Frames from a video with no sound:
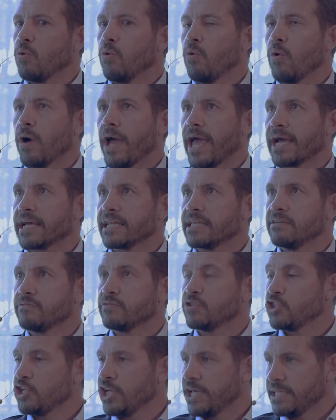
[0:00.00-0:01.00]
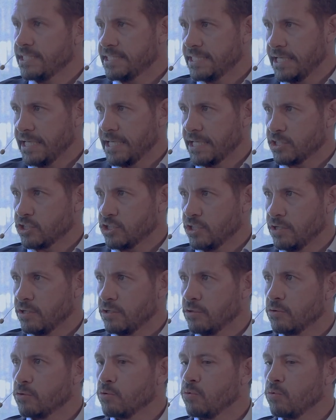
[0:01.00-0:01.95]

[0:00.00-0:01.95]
or active share selection,